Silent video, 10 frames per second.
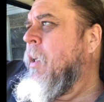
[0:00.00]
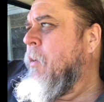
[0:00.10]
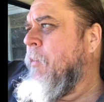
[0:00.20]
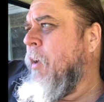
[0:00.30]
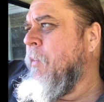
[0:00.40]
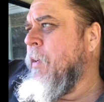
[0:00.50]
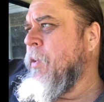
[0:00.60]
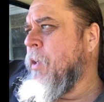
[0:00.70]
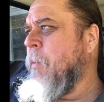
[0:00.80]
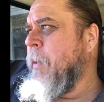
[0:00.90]
The Volvo
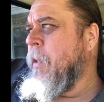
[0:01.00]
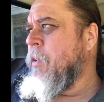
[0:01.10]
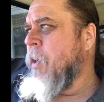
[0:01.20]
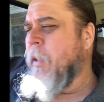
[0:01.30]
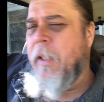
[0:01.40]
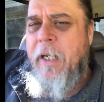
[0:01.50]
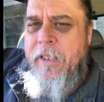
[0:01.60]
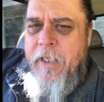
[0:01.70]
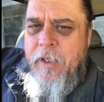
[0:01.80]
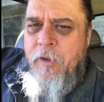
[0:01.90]
is going to be the truck that I
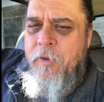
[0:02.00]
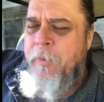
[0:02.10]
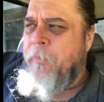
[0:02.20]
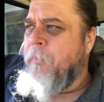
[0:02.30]
take over.